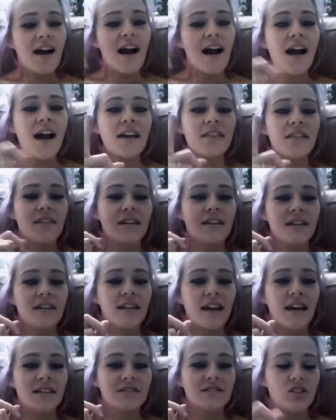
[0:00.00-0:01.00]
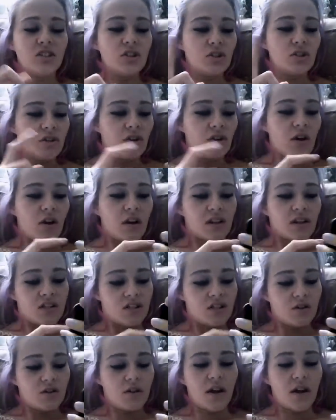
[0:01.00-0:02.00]
I think that is good
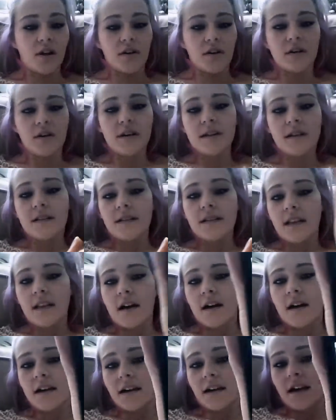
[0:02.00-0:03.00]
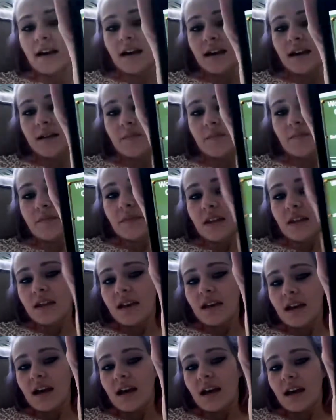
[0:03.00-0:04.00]
knowledge to know. Okay,
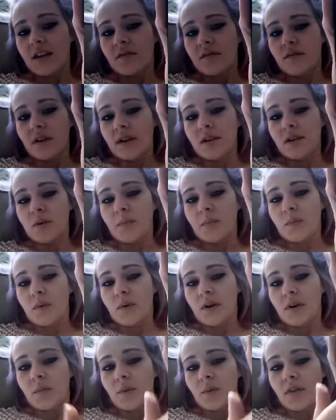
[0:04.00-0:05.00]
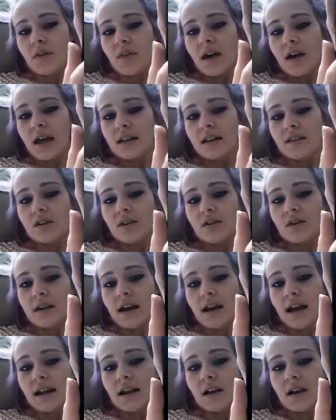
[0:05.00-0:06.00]
and then when you're bored with that, you
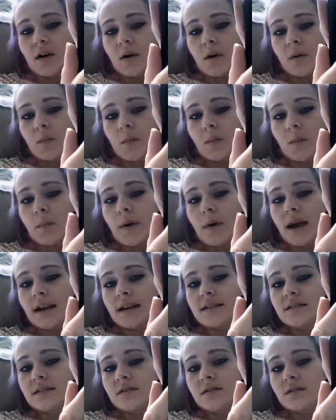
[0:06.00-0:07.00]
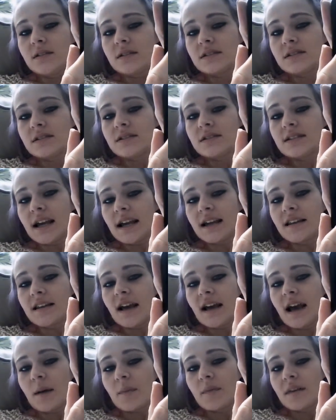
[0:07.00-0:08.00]
can go back to the second
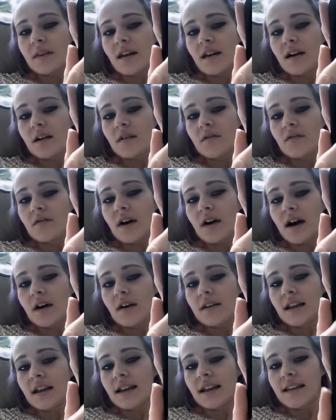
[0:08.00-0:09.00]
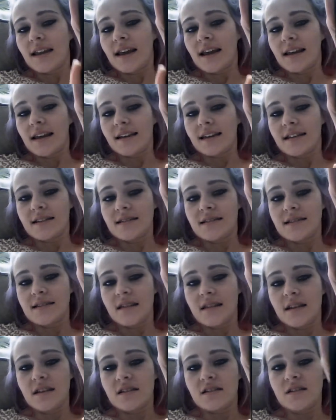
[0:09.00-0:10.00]
app that I found, and that is
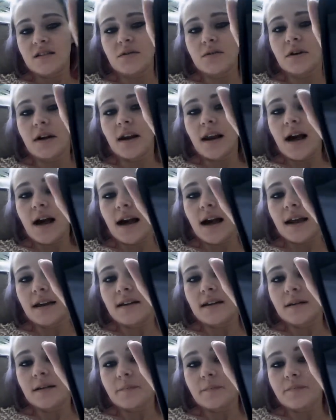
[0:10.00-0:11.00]
the Snooker Lite.